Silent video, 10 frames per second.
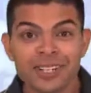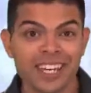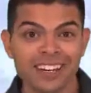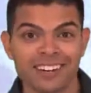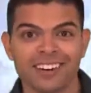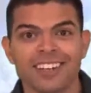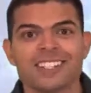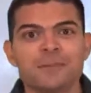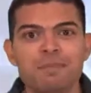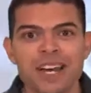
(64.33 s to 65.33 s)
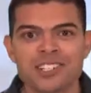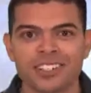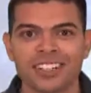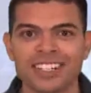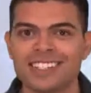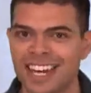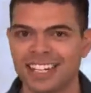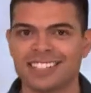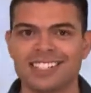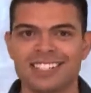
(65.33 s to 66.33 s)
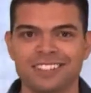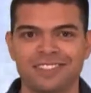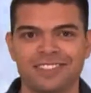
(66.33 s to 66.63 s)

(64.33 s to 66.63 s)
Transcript: gear, especially tech stuff.